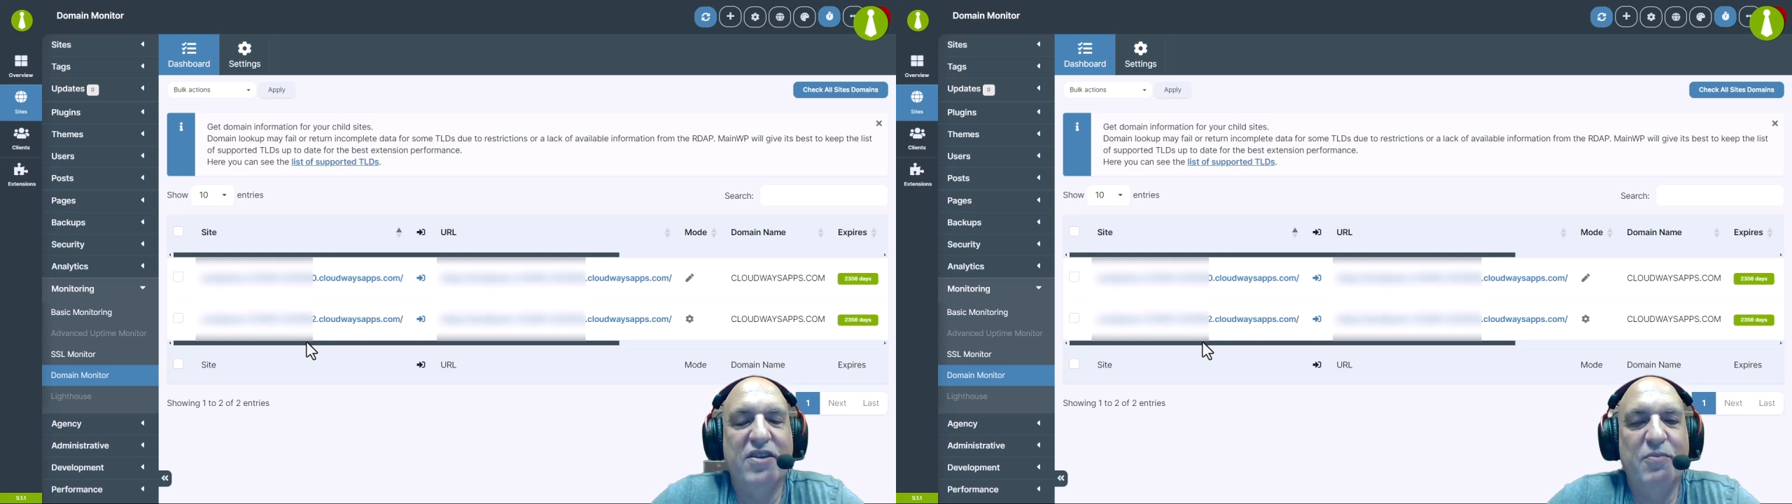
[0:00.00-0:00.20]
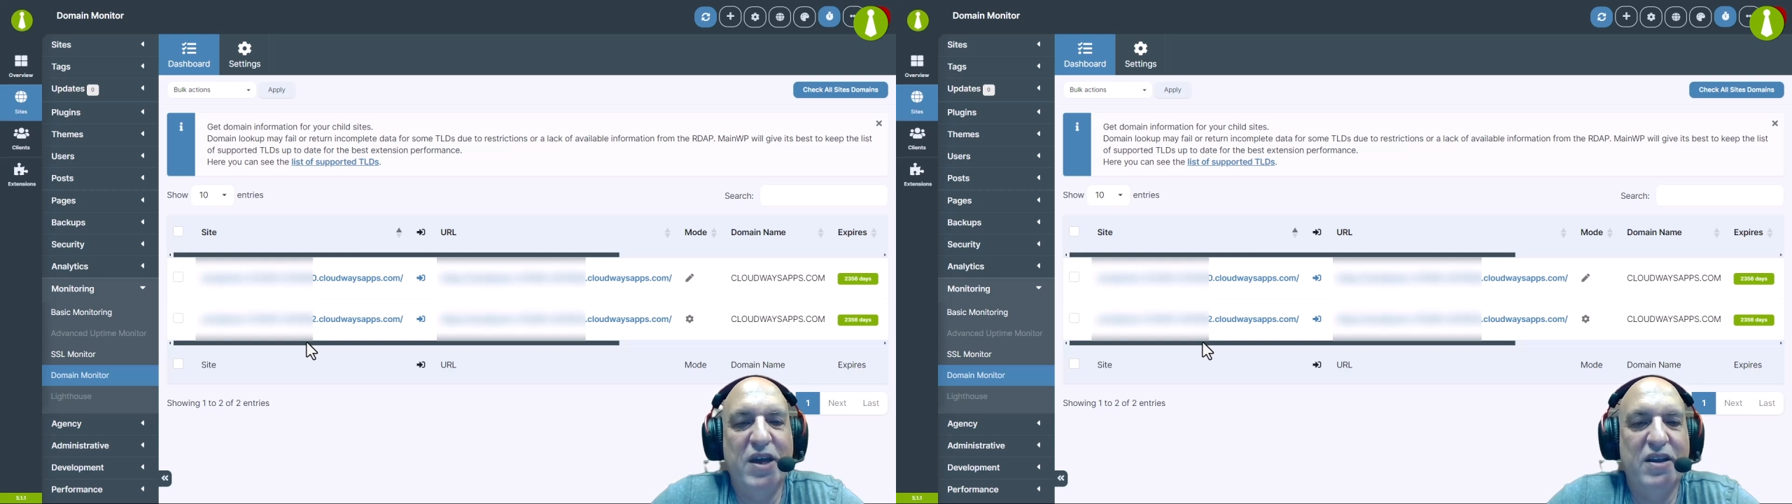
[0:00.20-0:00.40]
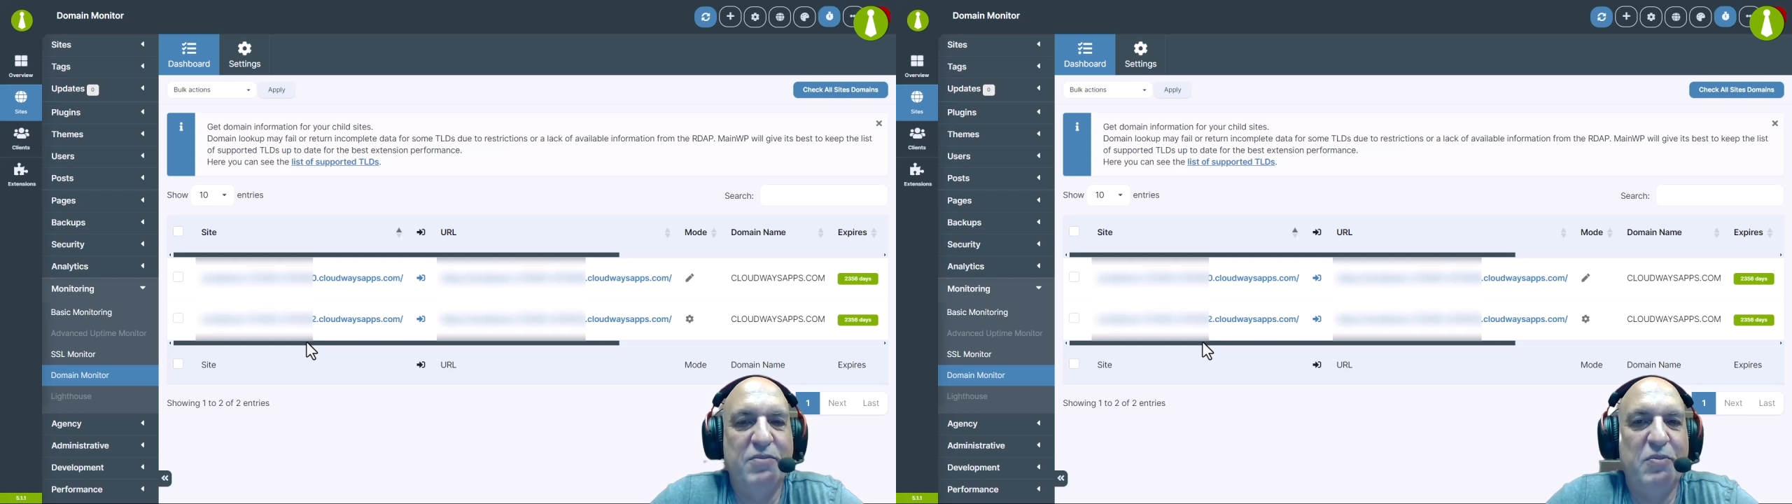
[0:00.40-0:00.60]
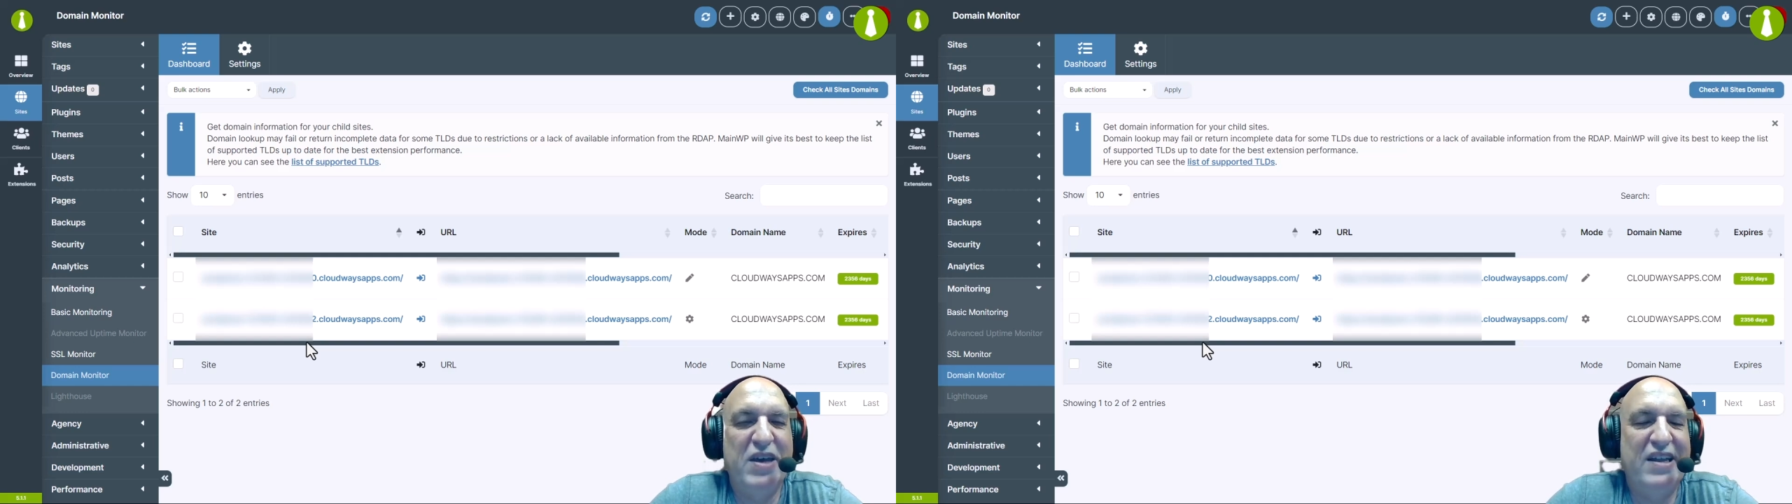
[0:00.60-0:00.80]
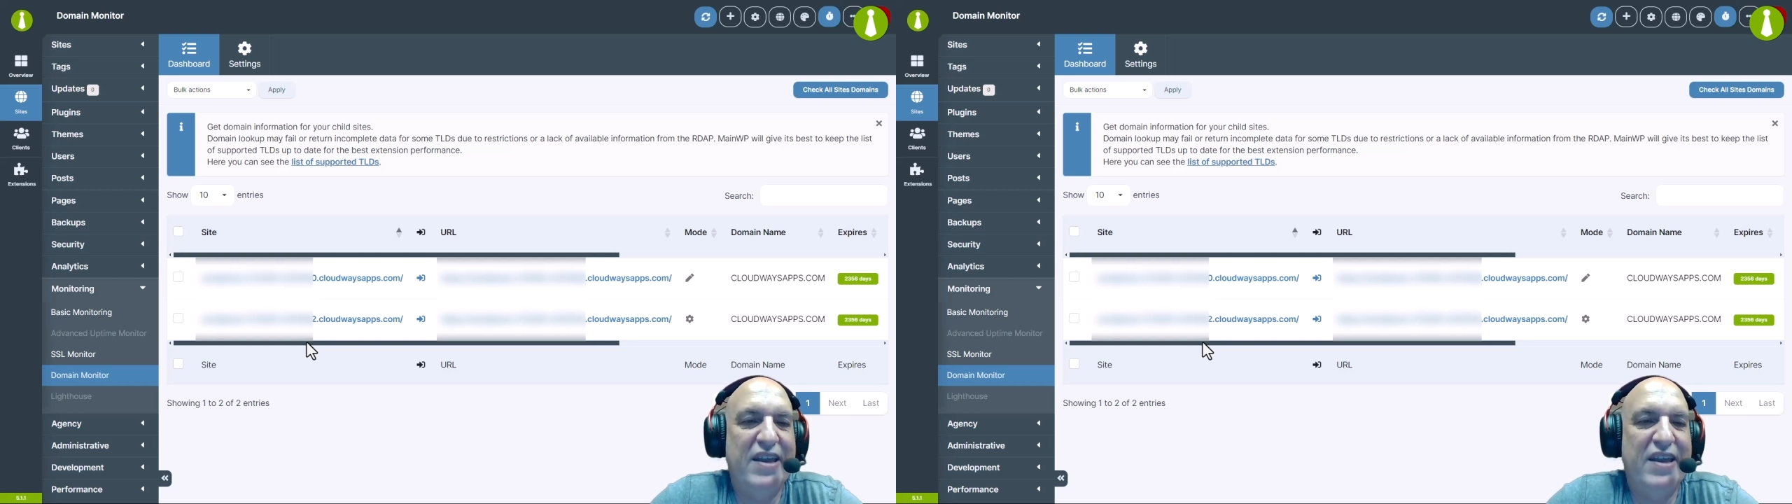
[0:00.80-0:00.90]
the MainWP